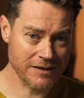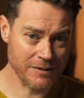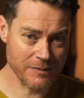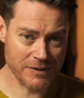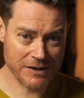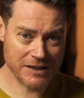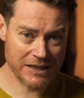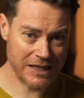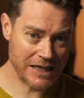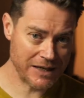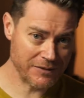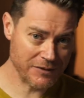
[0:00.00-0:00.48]
the
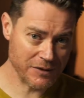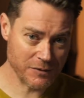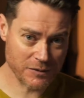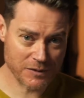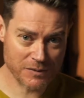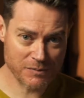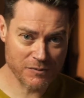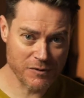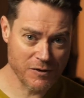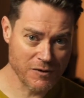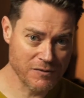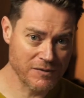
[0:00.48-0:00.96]
material
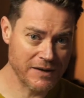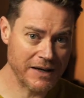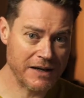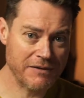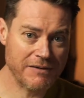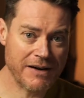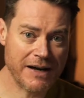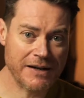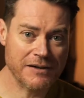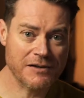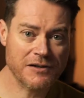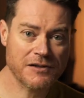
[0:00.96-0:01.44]
is moving
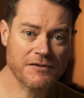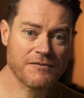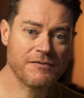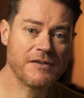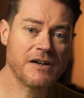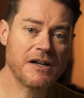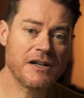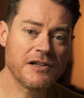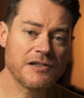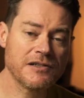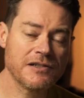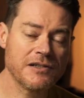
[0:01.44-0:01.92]
around as
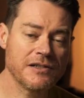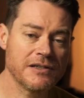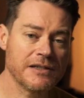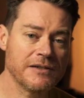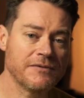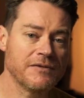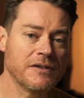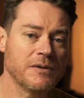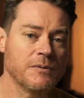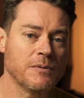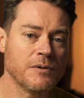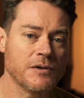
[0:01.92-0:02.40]
fast as
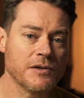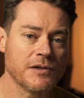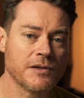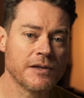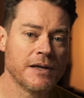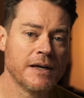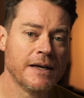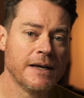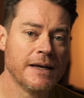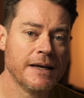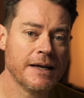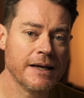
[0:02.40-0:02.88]
if it was
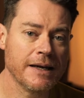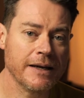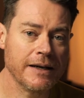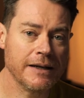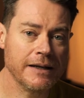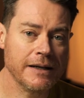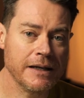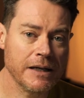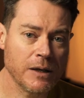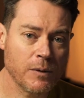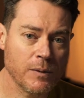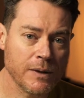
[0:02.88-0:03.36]
a
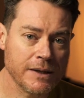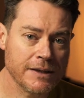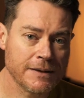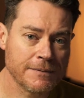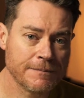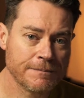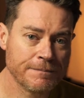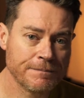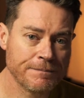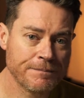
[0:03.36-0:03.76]
liquid.